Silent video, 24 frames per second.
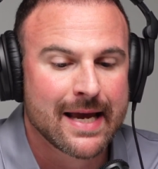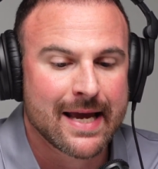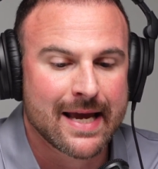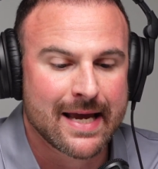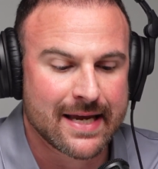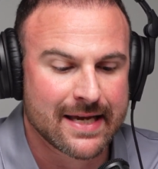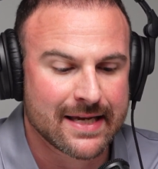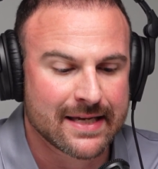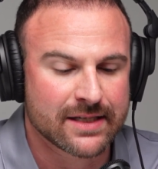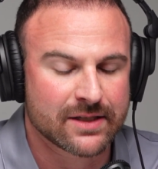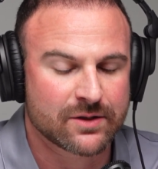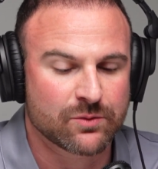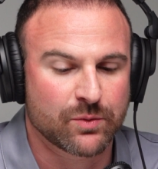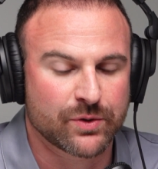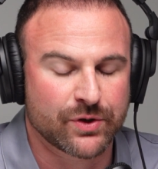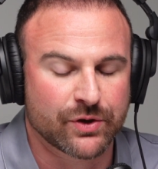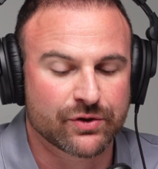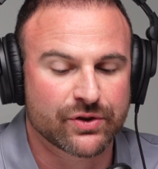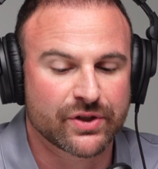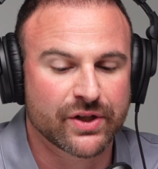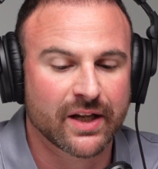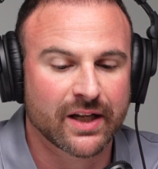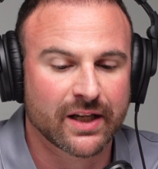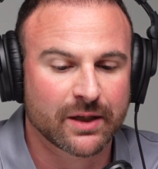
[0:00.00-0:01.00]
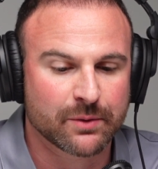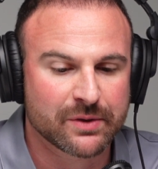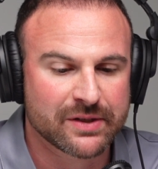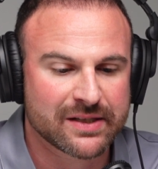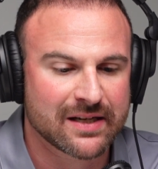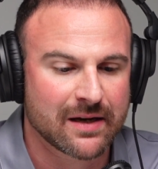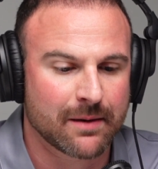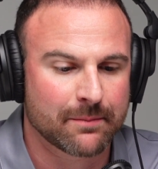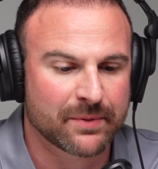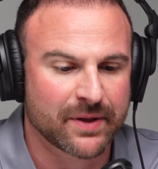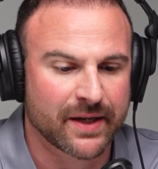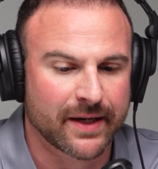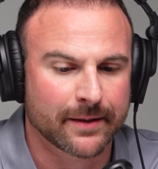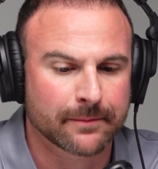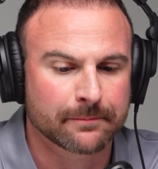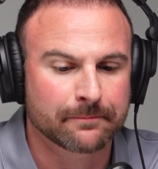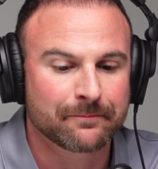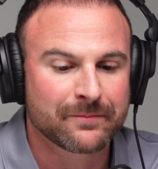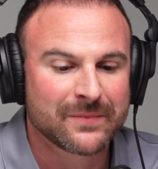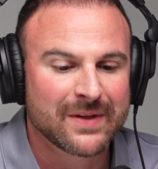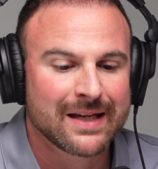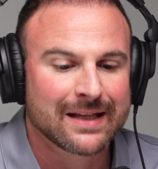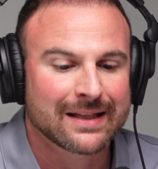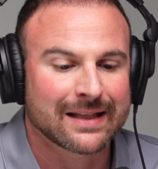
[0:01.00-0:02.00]
is when you're dealing with something
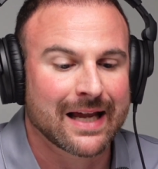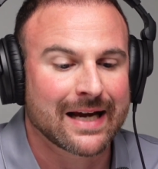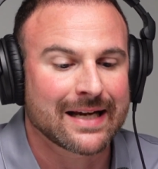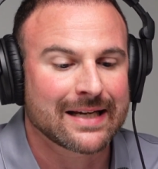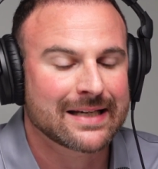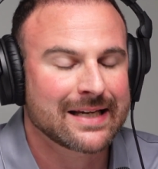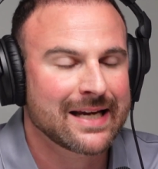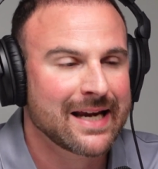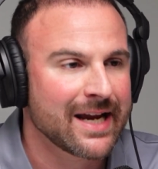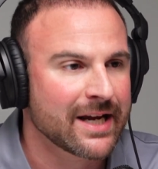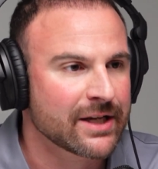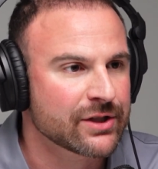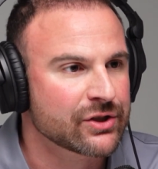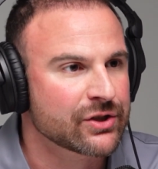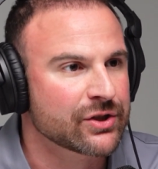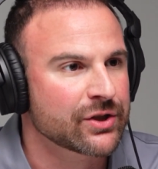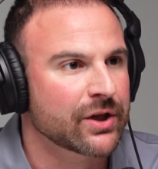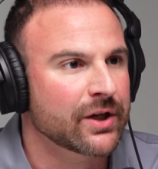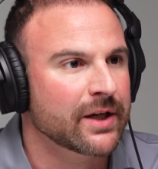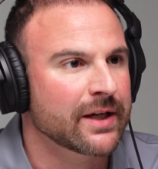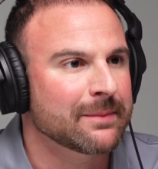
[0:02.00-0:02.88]
like cancer,